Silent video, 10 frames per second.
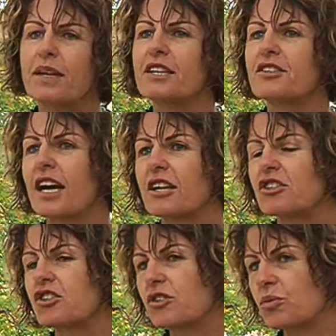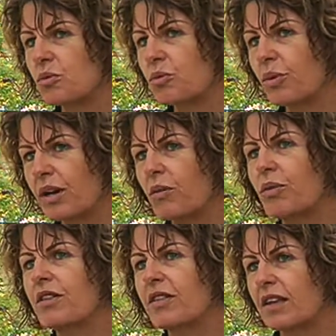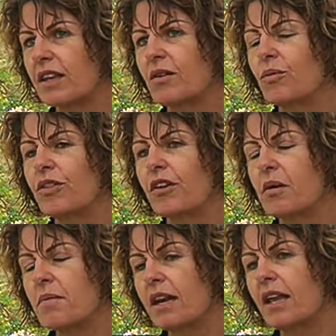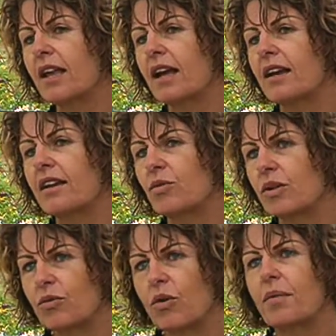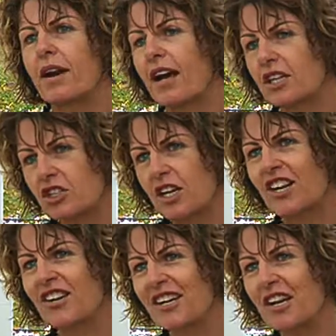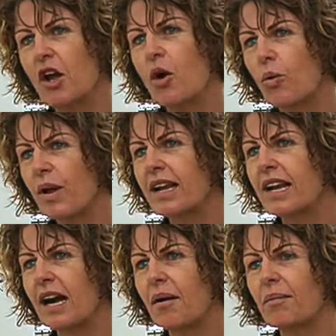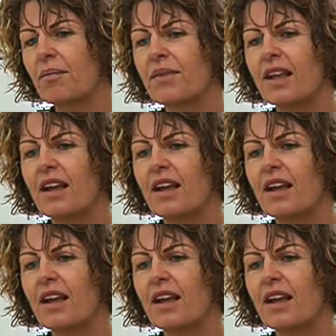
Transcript: been in touch, you know, with the with the committee and with Robin Archer, and we um,